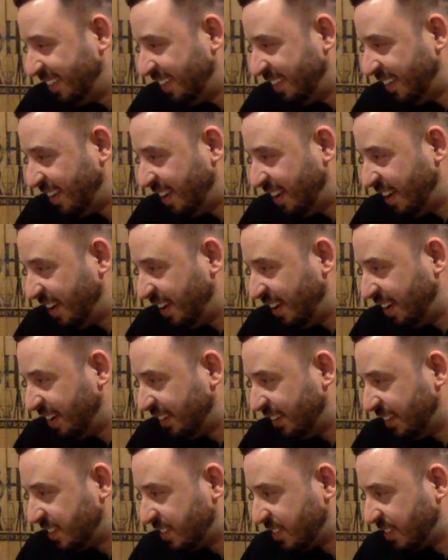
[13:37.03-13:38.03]

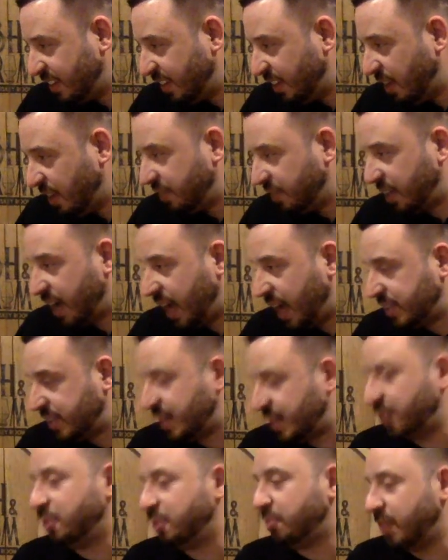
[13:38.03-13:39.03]
Uh, let's see. Love the
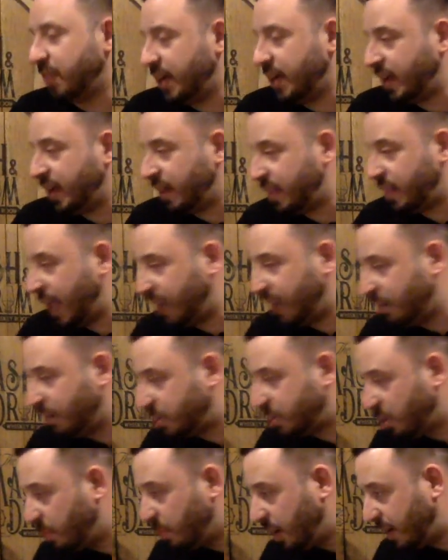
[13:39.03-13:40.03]
content you bring. Thank you
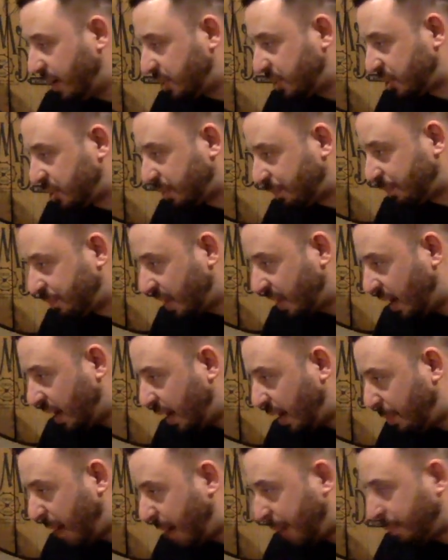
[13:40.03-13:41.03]
so much.
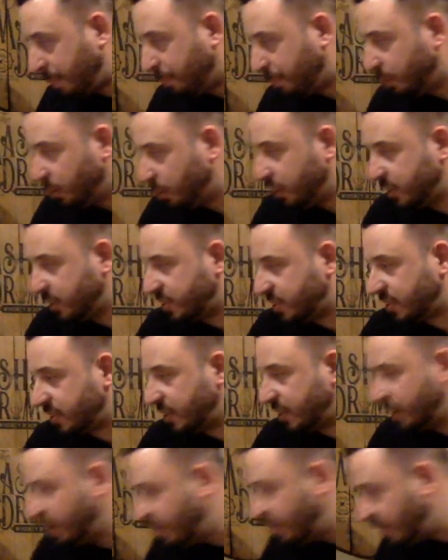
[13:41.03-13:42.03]
Uh, Papa
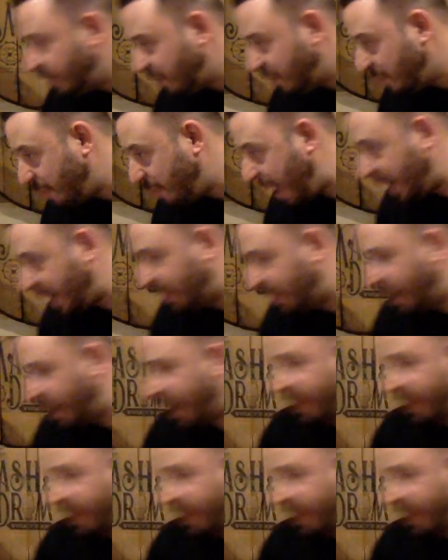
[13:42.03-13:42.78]
Brutus, Maglai,